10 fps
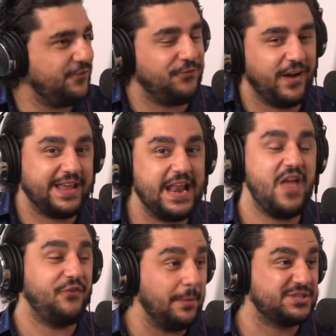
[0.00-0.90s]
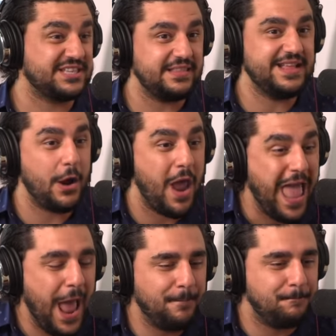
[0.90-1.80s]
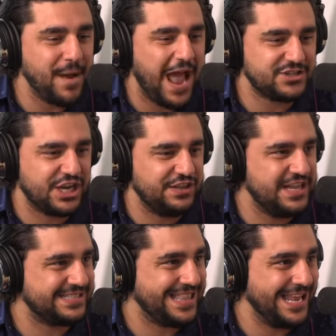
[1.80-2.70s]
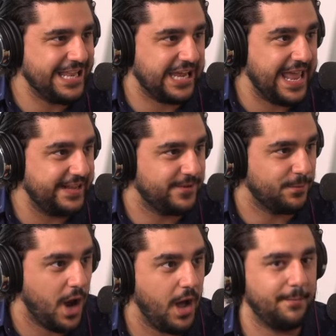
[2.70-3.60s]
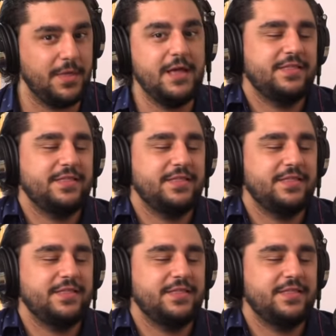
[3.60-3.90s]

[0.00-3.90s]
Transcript: It fucking, if I'm sitting there and bashing this thing, the kingdom come,